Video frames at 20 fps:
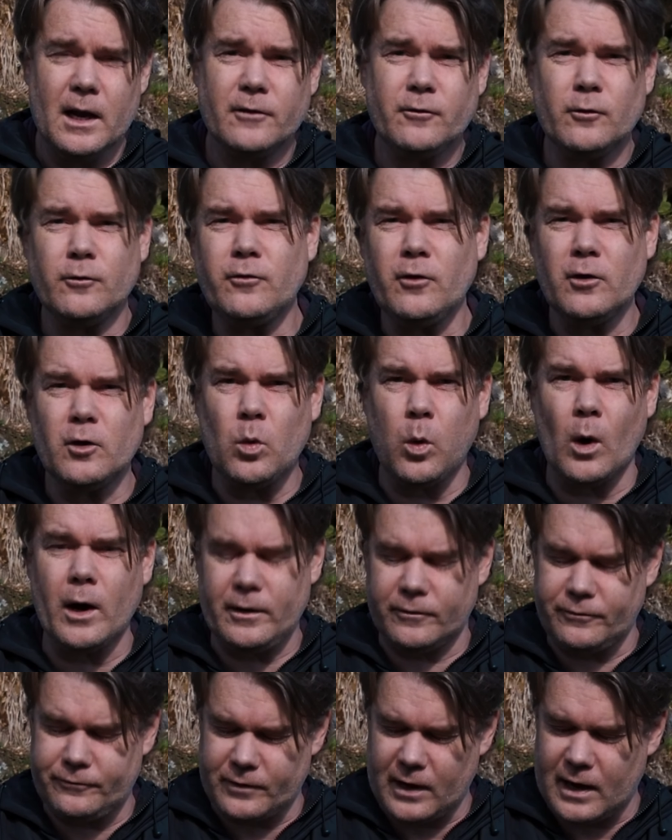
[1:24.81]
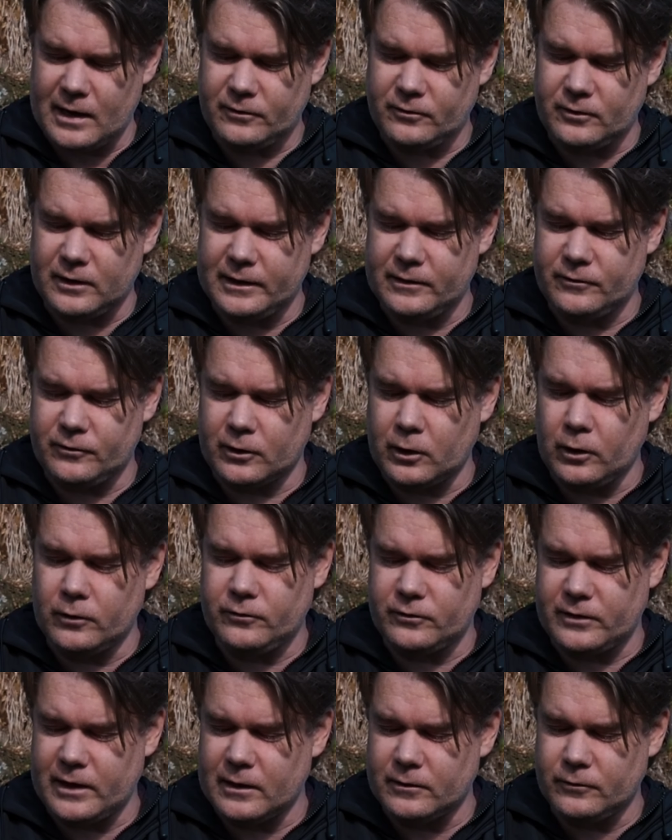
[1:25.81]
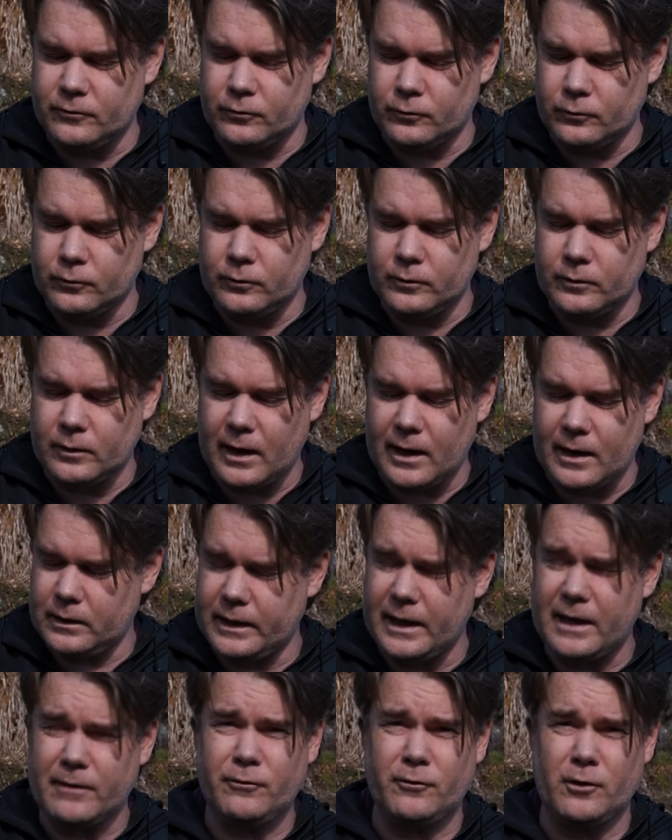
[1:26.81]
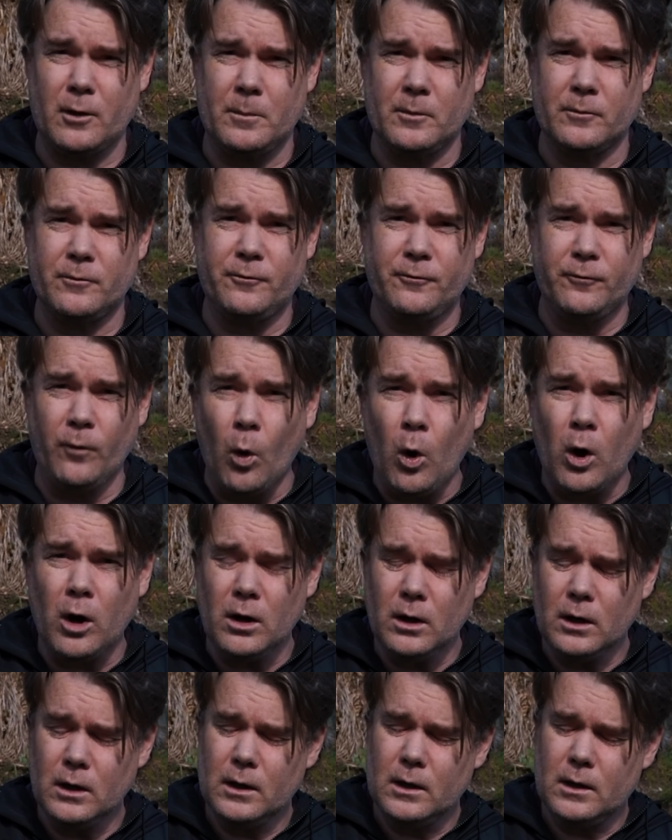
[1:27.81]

It's also quite a fast lens. It goes down to an f-stop of four,